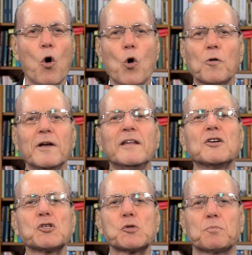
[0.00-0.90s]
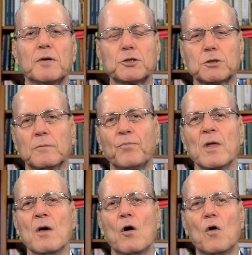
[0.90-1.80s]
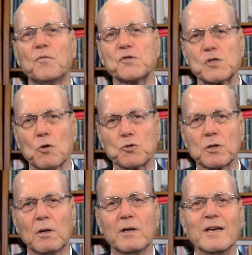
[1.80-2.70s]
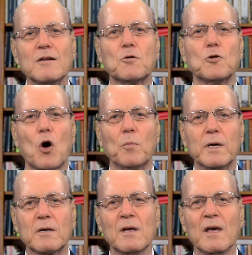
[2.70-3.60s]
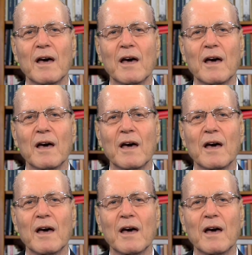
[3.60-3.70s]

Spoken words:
or an expression of social, economic,